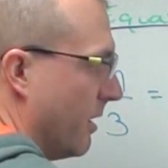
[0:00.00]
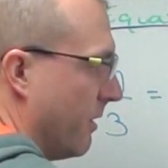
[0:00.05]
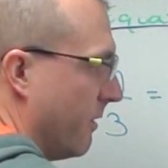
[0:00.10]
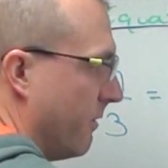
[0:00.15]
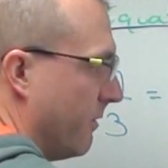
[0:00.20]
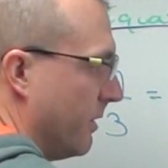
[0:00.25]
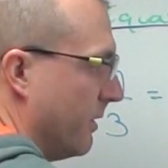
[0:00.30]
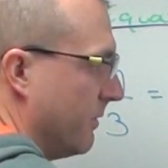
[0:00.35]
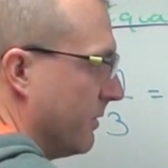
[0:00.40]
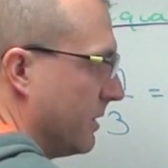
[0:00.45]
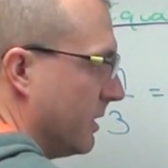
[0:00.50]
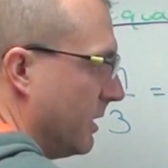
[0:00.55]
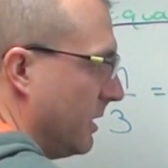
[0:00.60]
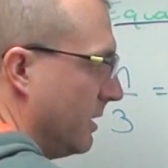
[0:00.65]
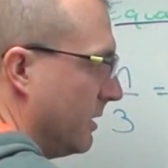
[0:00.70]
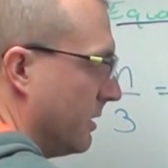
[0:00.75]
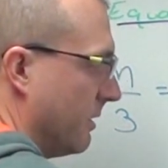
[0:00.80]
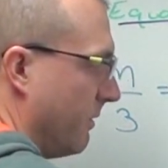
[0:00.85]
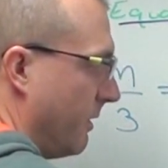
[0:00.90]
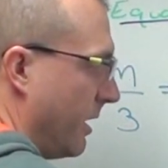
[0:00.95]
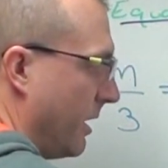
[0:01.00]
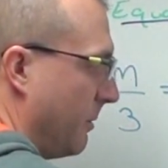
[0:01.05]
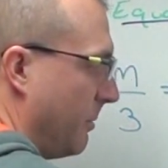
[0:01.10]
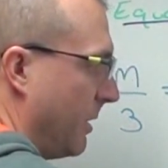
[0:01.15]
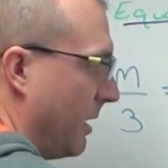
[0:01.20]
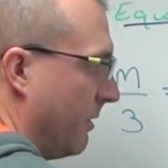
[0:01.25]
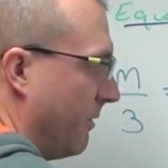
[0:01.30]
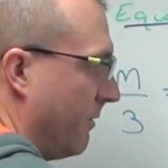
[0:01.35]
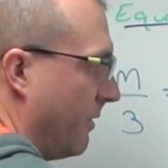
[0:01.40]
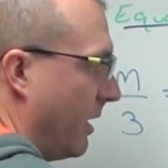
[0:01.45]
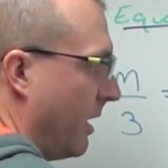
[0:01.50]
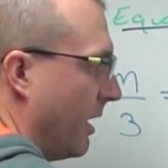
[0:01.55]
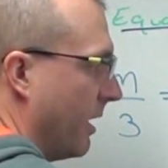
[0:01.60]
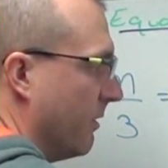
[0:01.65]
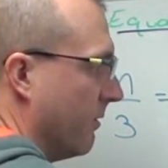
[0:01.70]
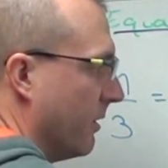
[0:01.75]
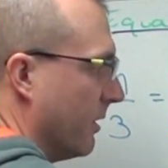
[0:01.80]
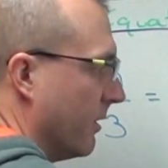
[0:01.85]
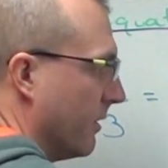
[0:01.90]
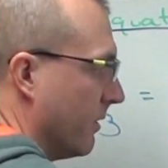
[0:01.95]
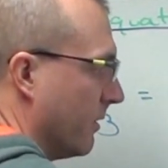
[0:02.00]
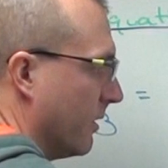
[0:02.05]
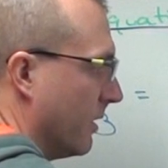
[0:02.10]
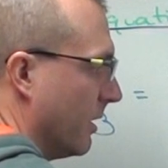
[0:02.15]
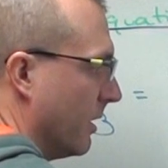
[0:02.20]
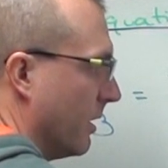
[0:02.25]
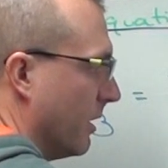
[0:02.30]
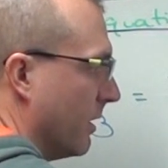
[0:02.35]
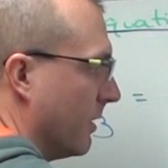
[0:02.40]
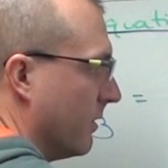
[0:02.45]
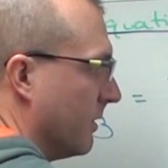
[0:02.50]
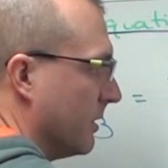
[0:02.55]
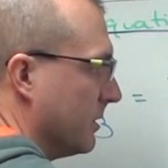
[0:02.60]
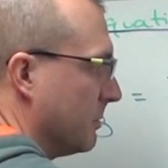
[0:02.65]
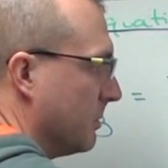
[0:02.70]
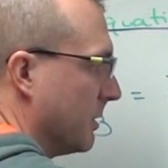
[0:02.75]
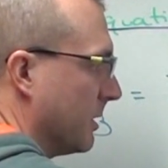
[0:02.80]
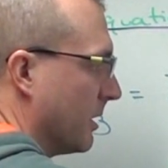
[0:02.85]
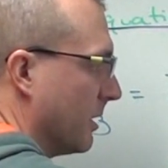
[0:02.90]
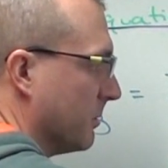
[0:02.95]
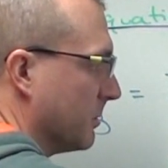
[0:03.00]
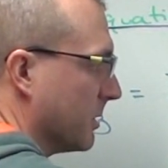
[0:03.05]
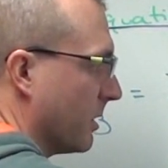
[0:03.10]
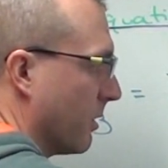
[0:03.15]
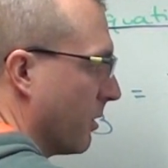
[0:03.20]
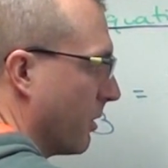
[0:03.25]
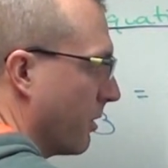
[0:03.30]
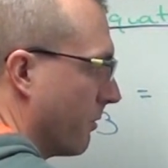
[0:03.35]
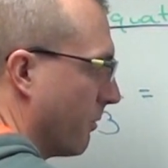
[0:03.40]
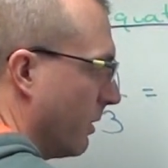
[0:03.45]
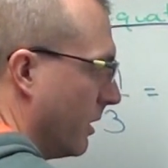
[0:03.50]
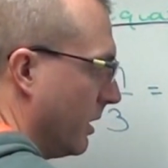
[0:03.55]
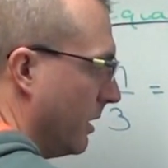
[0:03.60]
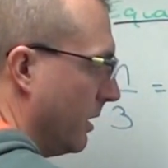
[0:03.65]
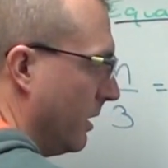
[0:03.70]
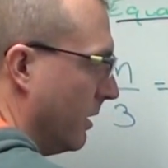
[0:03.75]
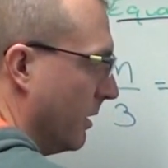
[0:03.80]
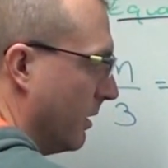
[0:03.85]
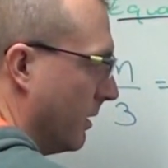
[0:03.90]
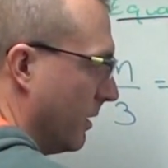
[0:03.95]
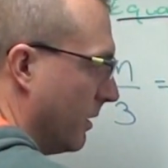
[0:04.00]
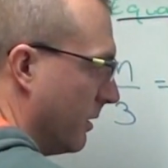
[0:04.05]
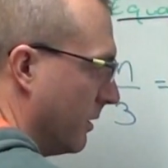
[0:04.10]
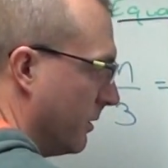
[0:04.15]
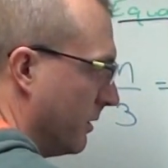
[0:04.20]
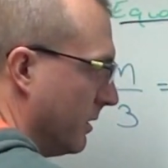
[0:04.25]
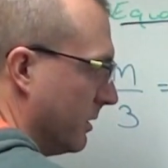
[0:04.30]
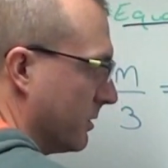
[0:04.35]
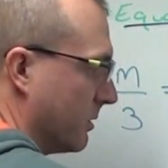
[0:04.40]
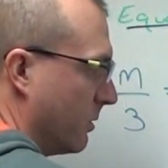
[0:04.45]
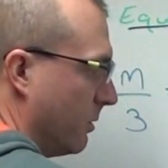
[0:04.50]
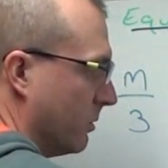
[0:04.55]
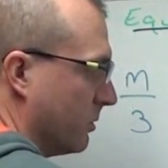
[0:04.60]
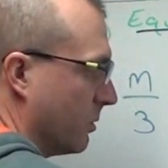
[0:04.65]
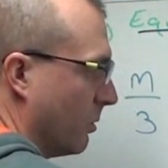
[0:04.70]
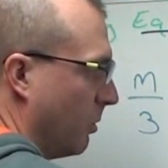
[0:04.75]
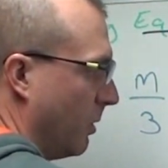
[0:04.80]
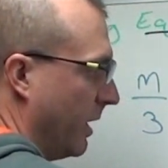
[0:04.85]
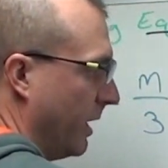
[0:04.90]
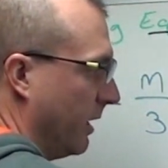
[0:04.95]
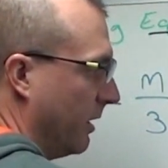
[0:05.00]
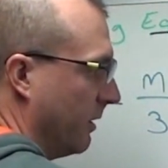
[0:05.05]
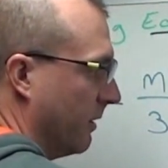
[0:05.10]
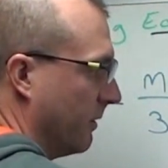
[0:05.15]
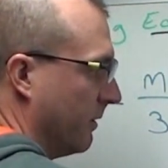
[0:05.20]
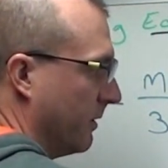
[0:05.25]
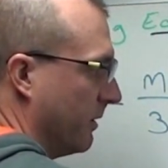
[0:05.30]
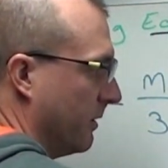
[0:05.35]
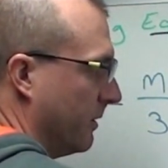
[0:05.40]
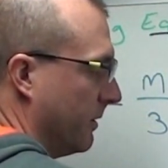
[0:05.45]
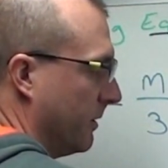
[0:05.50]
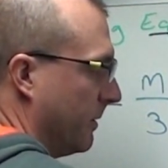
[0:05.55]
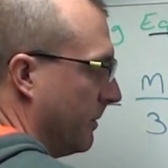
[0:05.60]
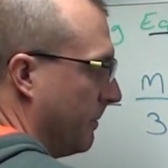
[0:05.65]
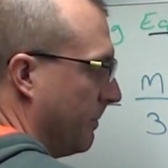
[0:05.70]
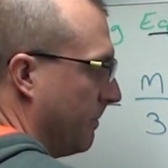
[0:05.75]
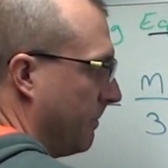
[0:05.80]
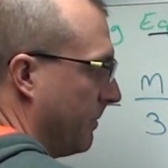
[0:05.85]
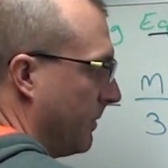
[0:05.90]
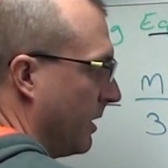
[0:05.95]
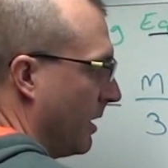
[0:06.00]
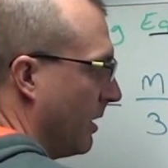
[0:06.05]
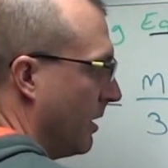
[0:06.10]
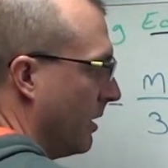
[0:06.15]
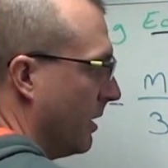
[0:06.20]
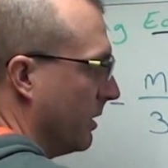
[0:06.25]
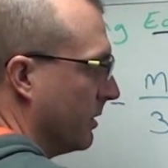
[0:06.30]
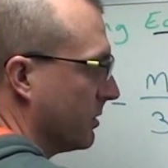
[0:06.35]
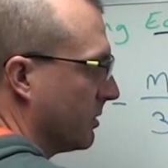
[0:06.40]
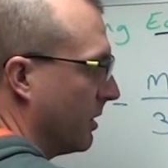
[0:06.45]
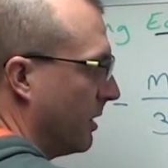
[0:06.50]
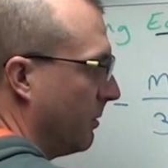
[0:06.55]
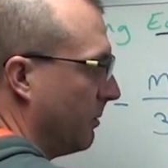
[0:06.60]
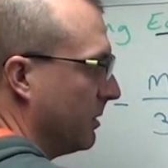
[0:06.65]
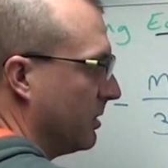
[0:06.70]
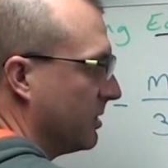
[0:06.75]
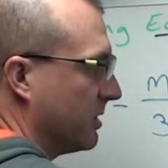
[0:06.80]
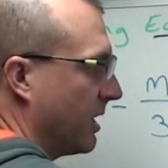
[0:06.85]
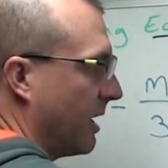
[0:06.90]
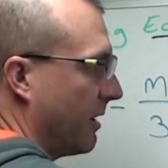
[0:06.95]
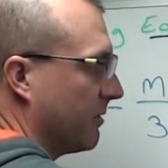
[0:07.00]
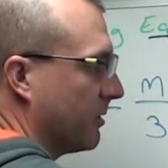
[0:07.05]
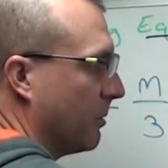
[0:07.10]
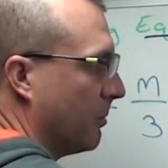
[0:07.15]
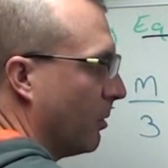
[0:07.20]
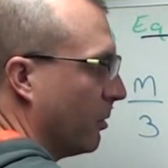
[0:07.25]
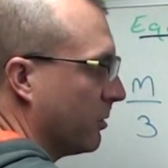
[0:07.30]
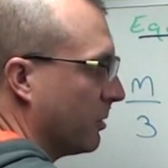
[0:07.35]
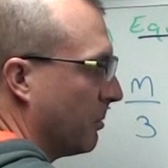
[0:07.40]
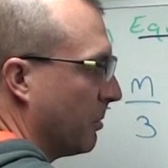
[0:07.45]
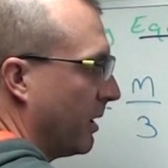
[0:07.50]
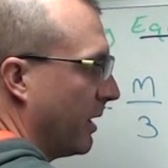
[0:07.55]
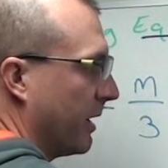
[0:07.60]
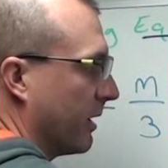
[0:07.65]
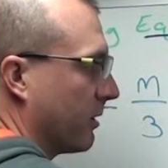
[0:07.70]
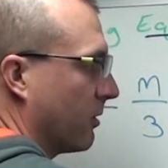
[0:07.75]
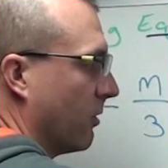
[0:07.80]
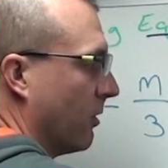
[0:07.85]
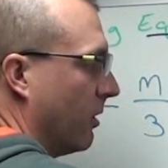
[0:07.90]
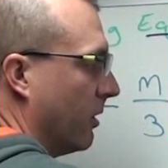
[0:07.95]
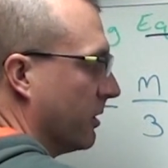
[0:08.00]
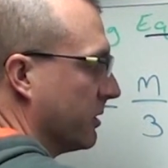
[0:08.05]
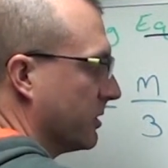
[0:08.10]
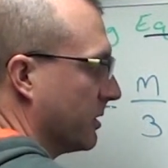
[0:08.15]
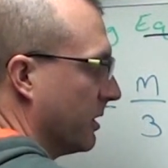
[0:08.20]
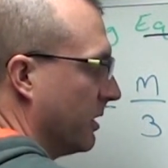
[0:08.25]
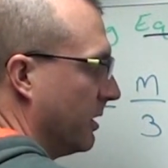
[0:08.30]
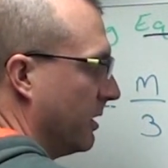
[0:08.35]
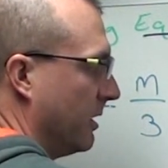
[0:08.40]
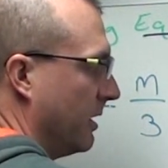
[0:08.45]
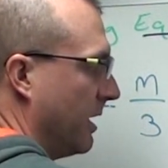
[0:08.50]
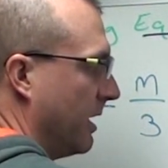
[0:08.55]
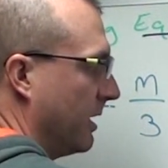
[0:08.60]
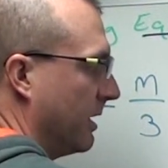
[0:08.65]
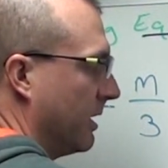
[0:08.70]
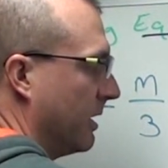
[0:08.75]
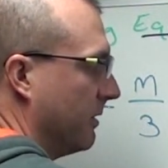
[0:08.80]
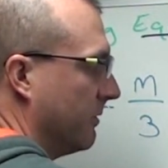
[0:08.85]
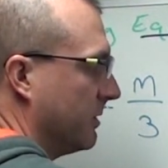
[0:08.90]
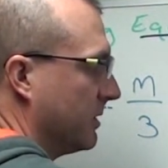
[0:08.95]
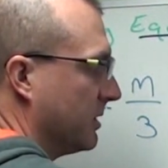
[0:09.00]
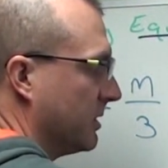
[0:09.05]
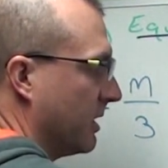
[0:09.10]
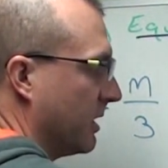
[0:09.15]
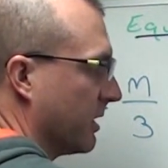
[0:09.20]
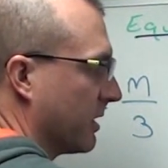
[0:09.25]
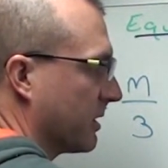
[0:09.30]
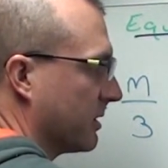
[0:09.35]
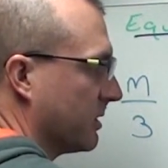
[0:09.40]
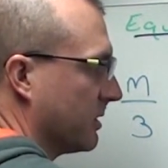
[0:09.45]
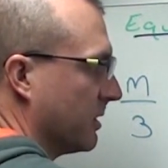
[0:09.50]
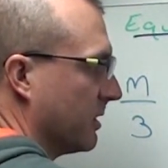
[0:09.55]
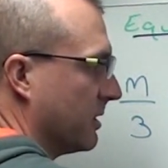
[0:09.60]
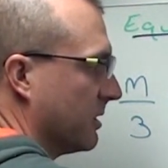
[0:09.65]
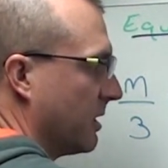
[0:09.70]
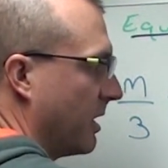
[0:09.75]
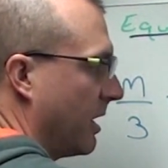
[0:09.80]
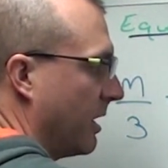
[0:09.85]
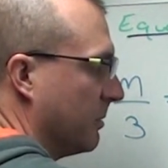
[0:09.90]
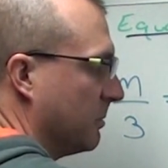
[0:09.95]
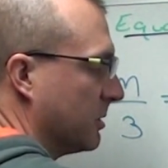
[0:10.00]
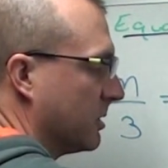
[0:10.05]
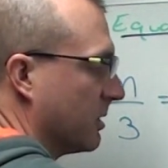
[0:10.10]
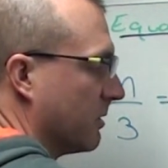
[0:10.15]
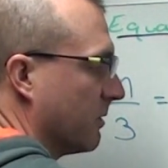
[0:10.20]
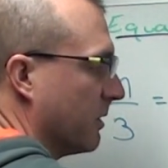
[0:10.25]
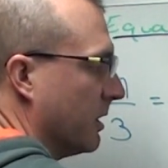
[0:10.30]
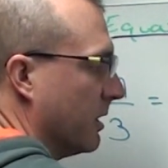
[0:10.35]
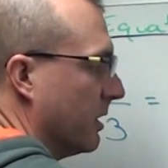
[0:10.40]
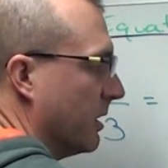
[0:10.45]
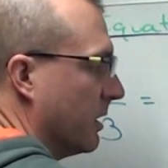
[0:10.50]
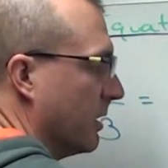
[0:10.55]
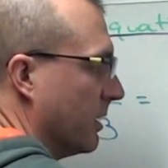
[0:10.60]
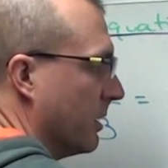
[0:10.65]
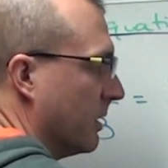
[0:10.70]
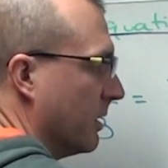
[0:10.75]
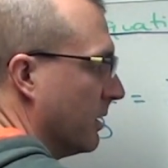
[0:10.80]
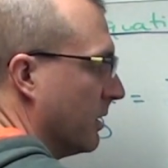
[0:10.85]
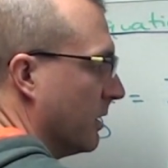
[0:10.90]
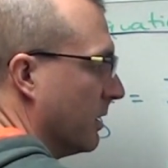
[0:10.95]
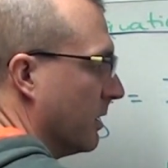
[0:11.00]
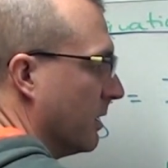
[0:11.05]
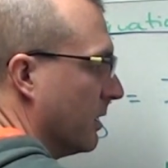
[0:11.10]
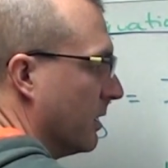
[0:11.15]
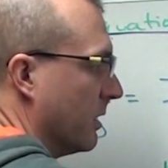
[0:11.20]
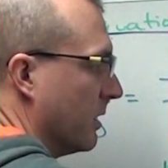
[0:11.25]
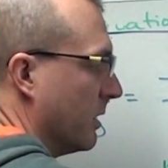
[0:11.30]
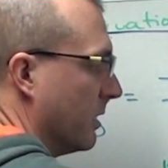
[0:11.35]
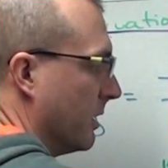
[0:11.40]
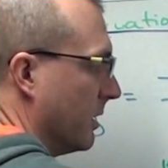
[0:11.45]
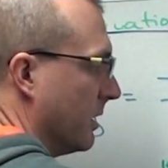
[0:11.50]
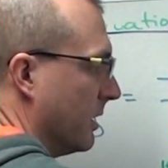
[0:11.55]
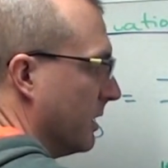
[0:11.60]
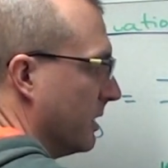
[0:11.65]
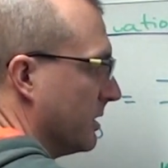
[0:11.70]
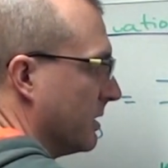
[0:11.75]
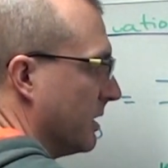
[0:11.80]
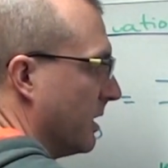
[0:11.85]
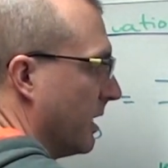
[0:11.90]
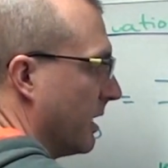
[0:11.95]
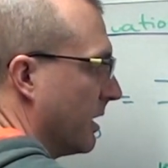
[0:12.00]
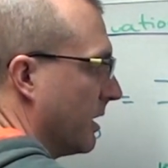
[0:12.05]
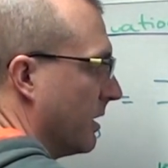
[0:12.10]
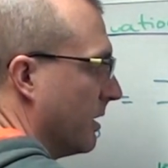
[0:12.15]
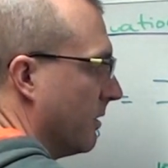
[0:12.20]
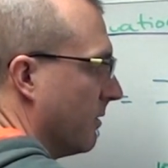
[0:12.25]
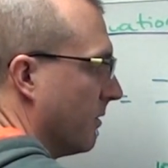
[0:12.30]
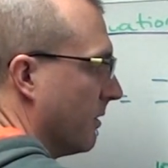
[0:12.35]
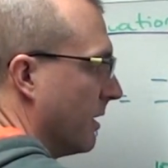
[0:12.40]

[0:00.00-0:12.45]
15 divided by 5. This becomes a 3. This goes away. So now we just have to multiply across. Negative 6 times 3 is negative